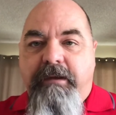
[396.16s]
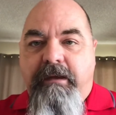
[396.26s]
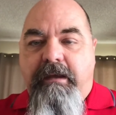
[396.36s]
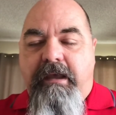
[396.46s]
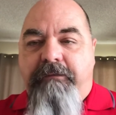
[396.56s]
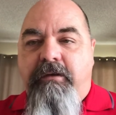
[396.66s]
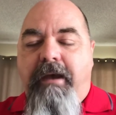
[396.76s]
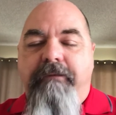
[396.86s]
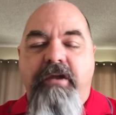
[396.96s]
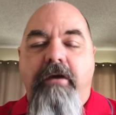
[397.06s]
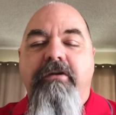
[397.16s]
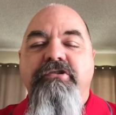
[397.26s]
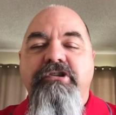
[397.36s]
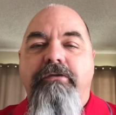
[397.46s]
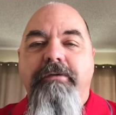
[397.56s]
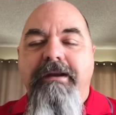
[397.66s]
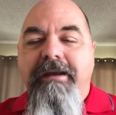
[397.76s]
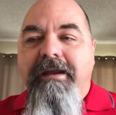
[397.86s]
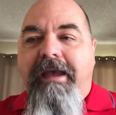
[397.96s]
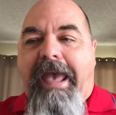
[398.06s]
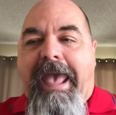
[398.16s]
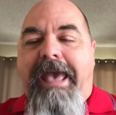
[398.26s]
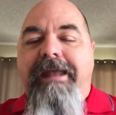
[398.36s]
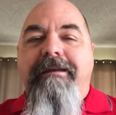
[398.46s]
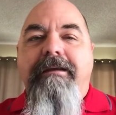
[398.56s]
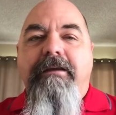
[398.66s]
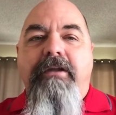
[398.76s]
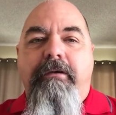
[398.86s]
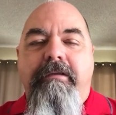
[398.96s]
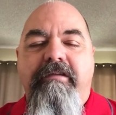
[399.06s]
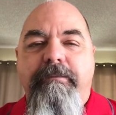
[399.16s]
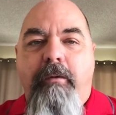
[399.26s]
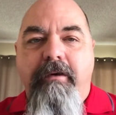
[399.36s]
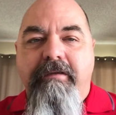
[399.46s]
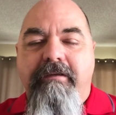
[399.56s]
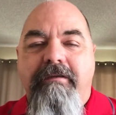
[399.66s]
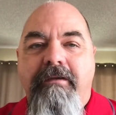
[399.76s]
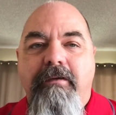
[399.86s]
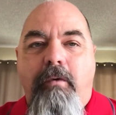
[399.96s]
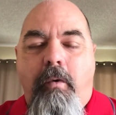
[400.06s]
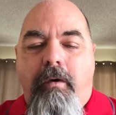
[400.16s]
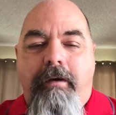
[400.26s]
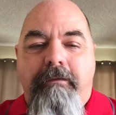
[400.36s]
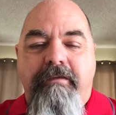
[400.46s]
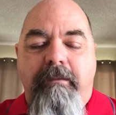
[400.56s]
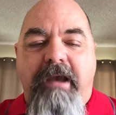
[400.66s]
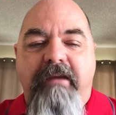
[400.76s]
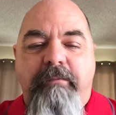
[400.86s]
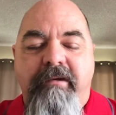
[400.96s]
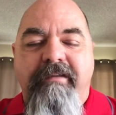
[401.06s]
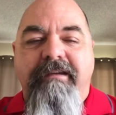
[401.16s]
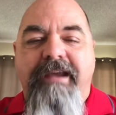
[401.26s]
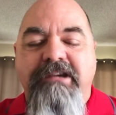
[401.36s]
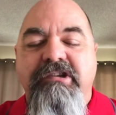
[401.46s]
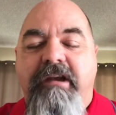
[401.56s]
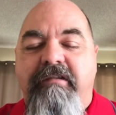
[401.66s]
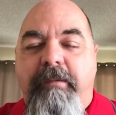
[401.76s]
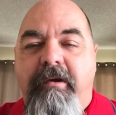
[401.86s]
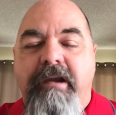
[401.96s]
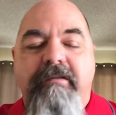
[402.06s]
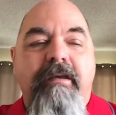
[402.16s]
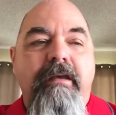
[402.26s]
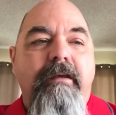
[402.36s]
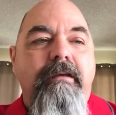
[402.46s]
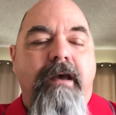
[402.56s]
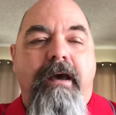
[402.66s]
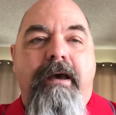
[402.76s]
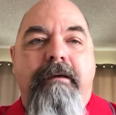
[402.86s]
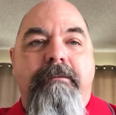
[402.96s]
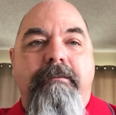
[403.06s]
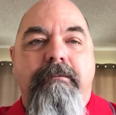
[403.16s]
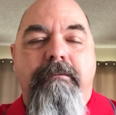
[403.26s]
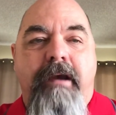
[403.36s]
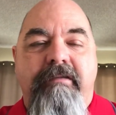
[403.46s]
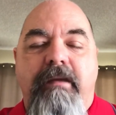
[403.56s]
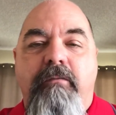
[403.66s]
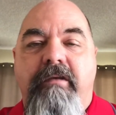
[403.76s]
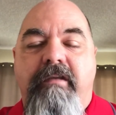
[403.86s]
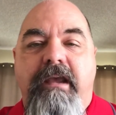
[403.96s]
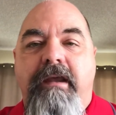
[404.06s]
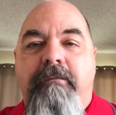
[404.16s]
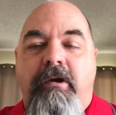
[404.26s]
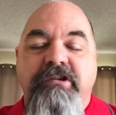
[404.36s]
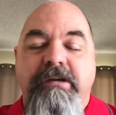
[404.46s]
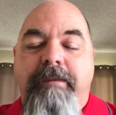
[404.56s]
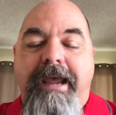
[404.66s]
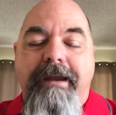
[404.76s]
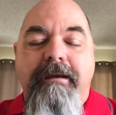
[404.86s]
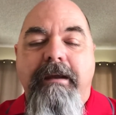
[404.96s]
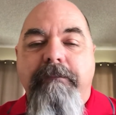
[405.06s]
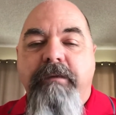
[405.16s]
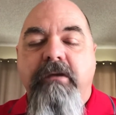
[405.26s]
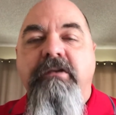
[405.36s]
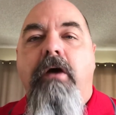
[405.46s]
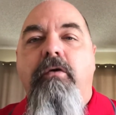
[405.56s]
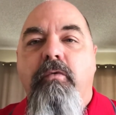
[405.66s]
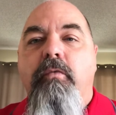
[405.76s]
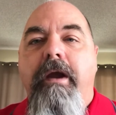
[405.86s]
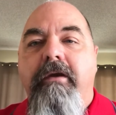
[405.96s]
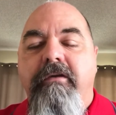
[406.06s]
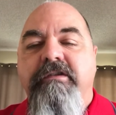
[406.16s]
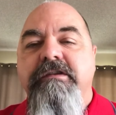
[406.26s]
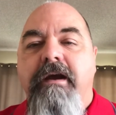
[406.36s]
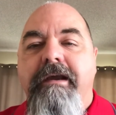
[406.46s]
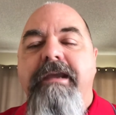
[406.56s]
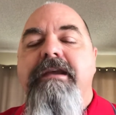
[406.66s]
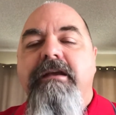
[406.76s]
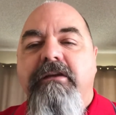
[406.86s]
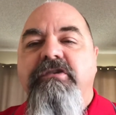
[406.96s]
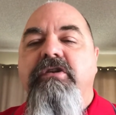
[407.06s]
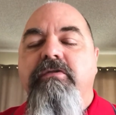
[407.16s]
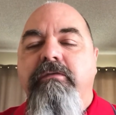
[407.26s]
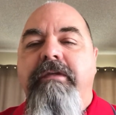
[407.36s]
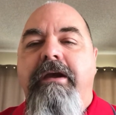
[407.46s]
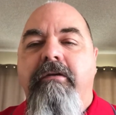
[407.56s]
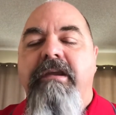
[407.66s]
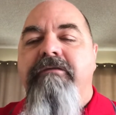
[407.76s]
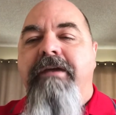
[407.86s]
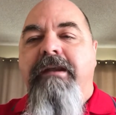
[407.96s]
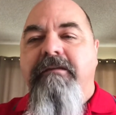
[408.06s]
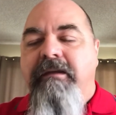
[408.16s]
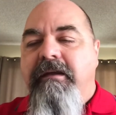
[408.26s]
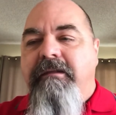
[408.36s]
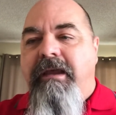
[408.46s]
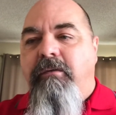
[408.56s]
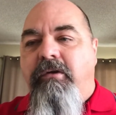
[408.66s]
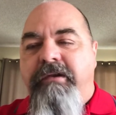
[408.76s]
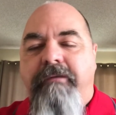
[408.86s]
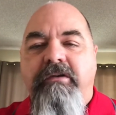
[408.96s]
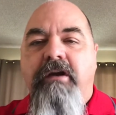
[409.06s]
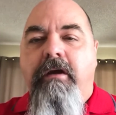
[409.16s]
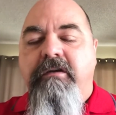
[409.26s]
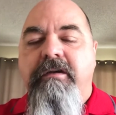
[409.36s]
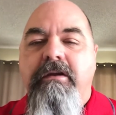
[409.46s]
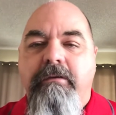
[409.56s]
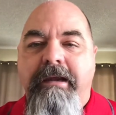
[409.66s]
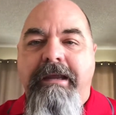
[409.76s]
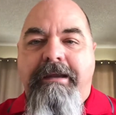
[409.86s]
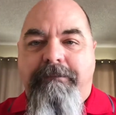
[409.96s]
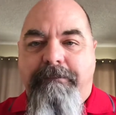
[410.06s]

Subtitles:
if you have younger children and they're in sports or some kind of presentation experience, my son was in marching band, don't wear your Snuggie to their event. They will never talk to you again.